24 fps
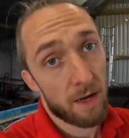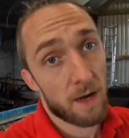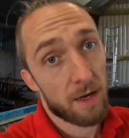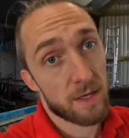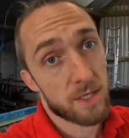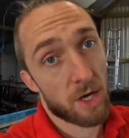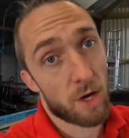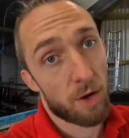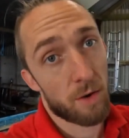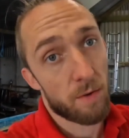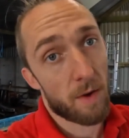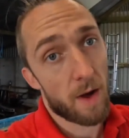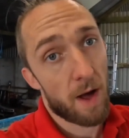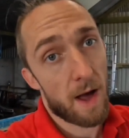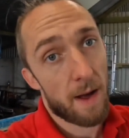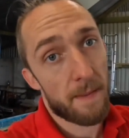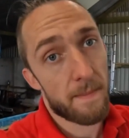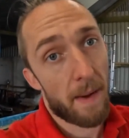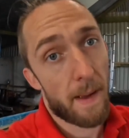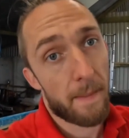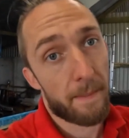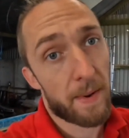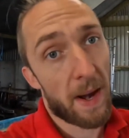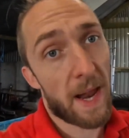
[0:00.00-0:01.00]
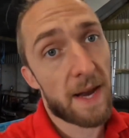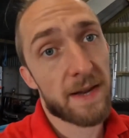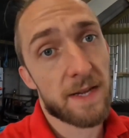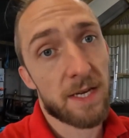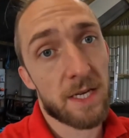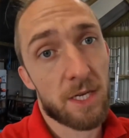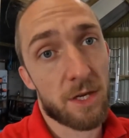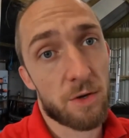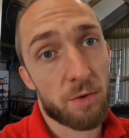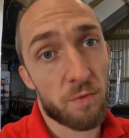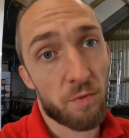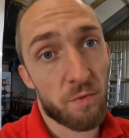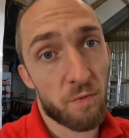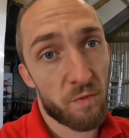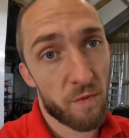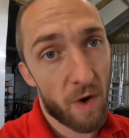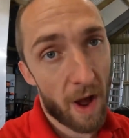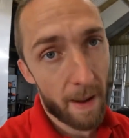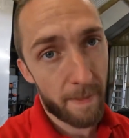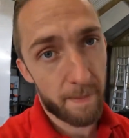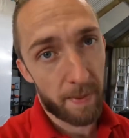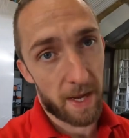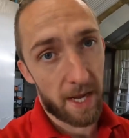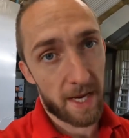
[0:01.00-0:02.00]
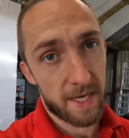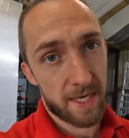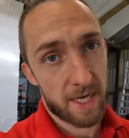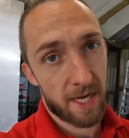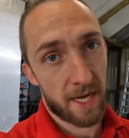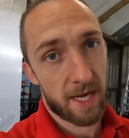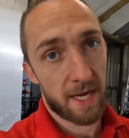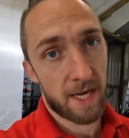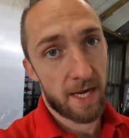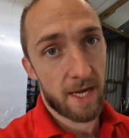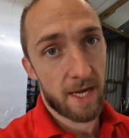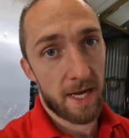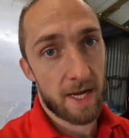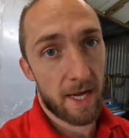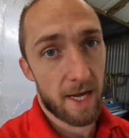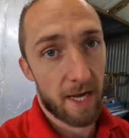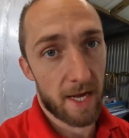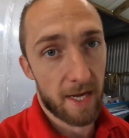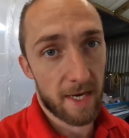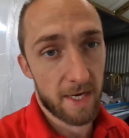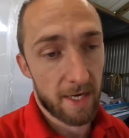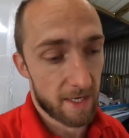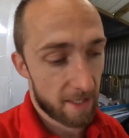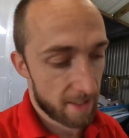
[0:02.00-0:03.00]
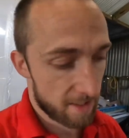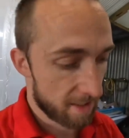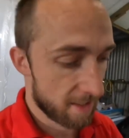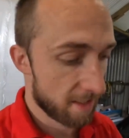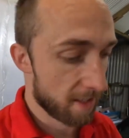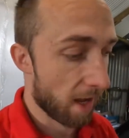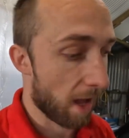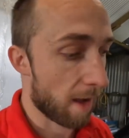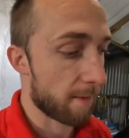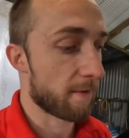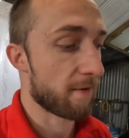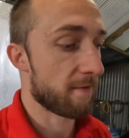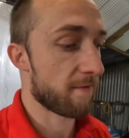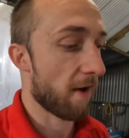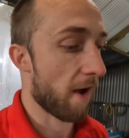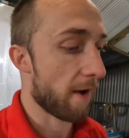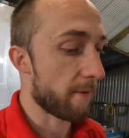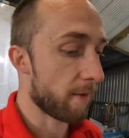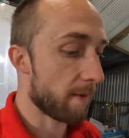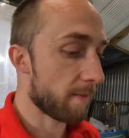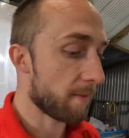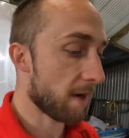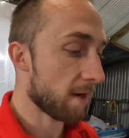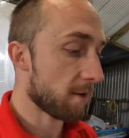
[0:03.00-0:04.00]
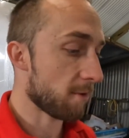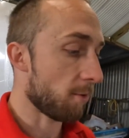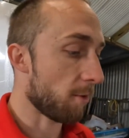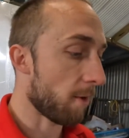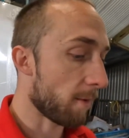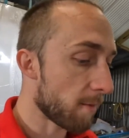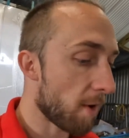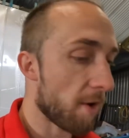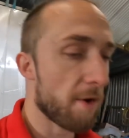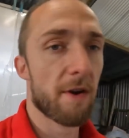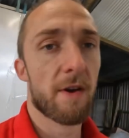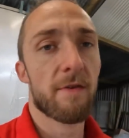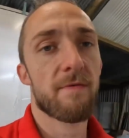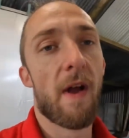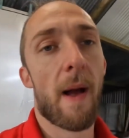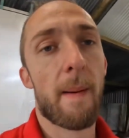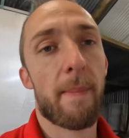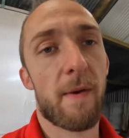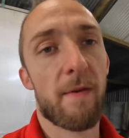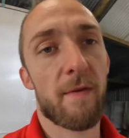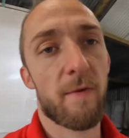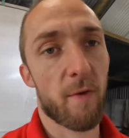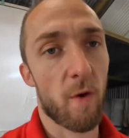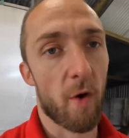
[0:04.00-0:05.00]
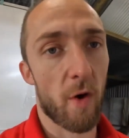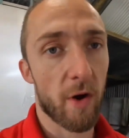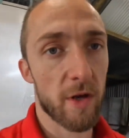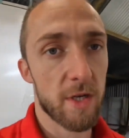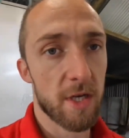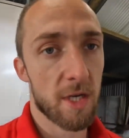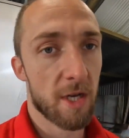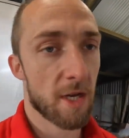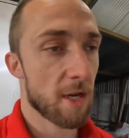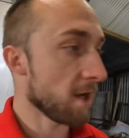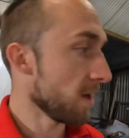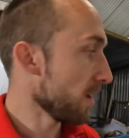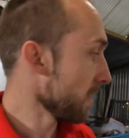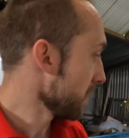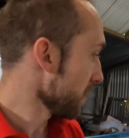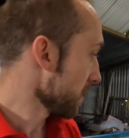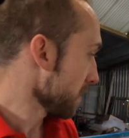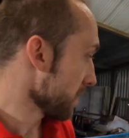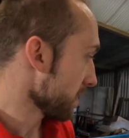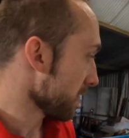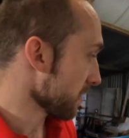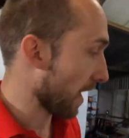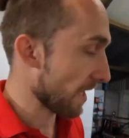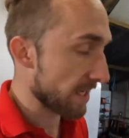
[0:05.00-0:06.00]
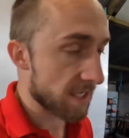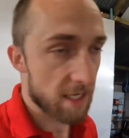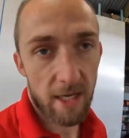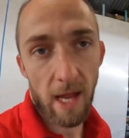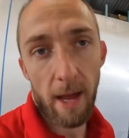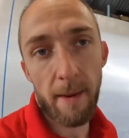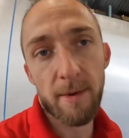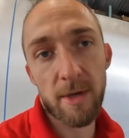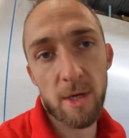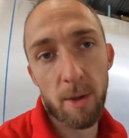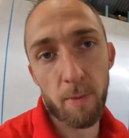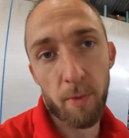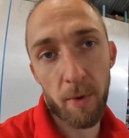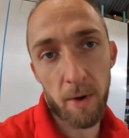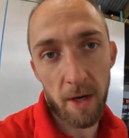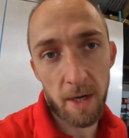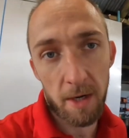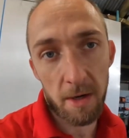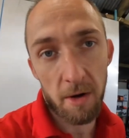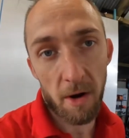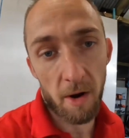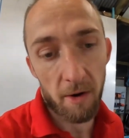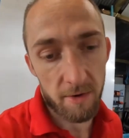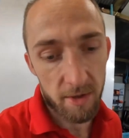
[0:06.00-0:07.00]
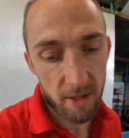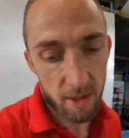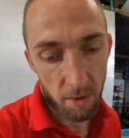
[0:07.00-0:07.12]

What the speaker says: So my plan is to wrap it in carbon fibre, but I thought I'm not going to wrap it first in case of damage of putting it on.